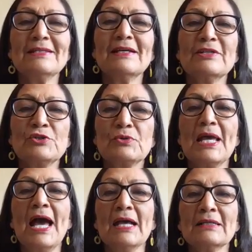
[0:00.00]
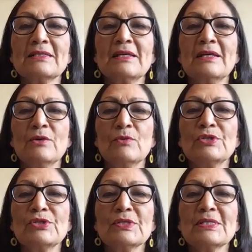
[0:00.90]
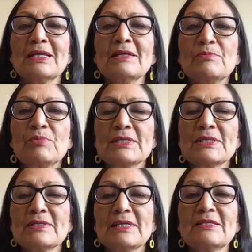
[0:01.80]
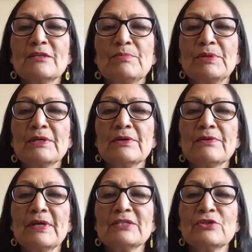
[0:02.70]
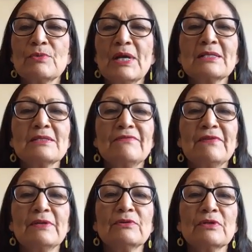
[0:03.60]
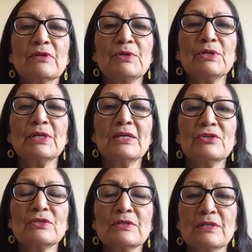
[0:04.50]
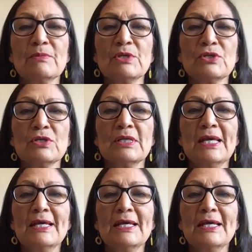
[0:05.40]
Country Act, which is an unprecedented bill that directs the Federal Communications Commission